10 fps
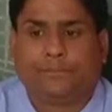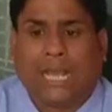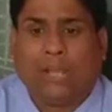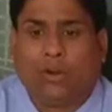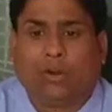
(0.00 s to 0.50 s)

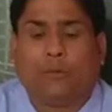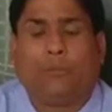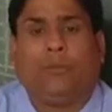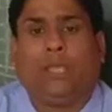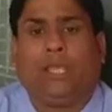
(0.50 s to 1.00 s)
I
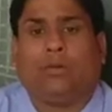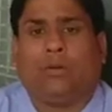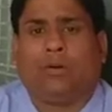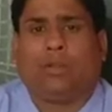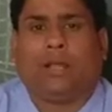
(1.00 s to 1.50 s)
hope you
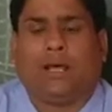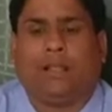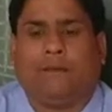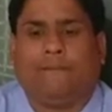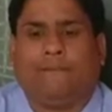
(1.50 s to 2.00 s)
all
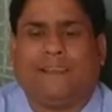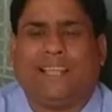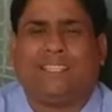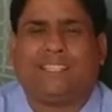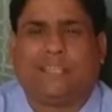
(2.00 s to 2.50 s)
are well
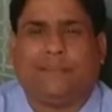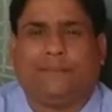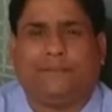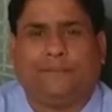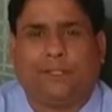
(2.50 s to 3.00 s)
and
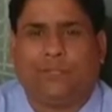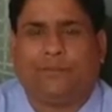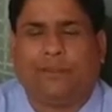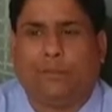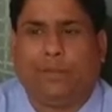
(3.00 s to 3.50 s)
safe with your
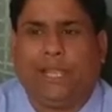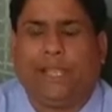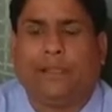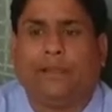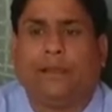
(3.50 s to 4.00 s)

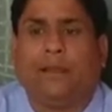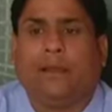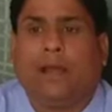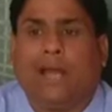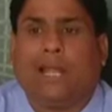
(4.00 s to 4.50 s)
family.
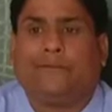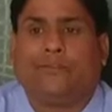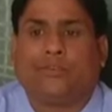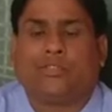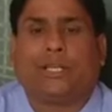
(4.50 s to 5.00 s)

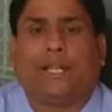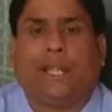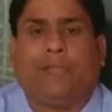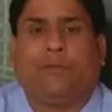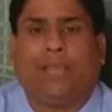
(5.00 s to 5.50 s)

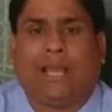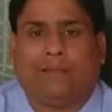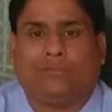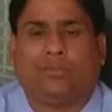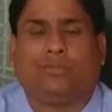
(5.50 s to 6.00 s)
Unfortunately, we
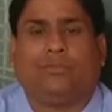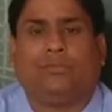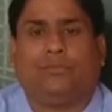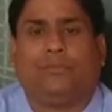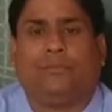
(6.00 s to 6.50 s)
have
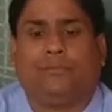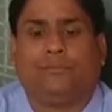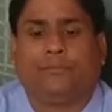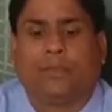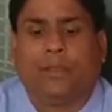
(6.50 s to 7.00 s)
to
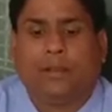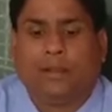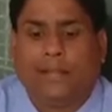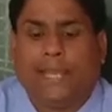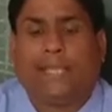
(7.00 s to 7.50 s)

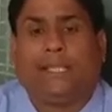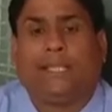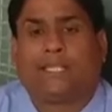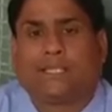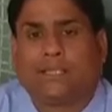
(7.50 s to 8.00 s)
take
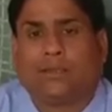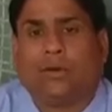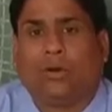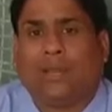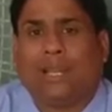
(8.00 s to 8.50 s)
these
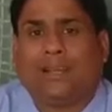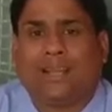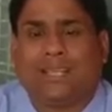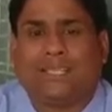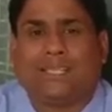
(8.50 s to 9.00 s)
online
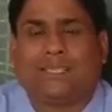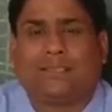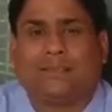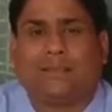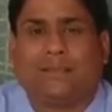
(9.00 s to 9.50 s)

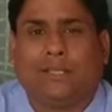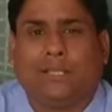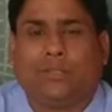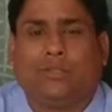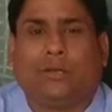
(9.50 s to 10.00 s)
classes
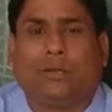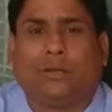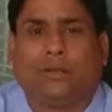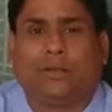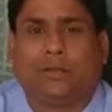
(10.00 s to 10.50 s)
due to
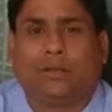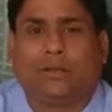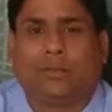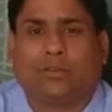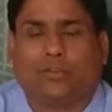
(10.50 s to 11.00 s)
the
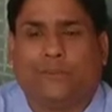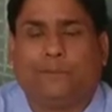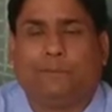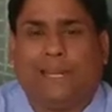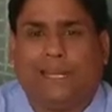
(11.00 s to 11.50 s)

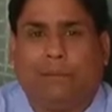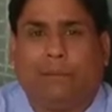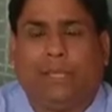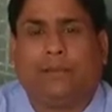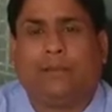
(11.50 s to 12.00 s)
COVID
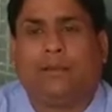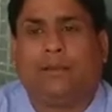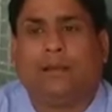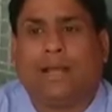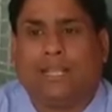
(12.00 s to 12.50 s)
pandemic
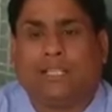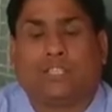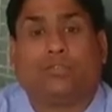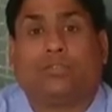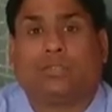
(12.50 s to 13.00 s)
and the
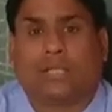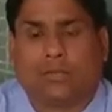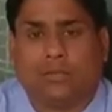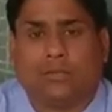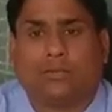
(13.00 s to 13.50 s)
schools are
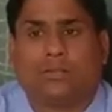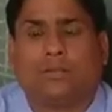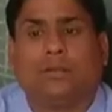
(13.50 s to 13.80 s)
closed.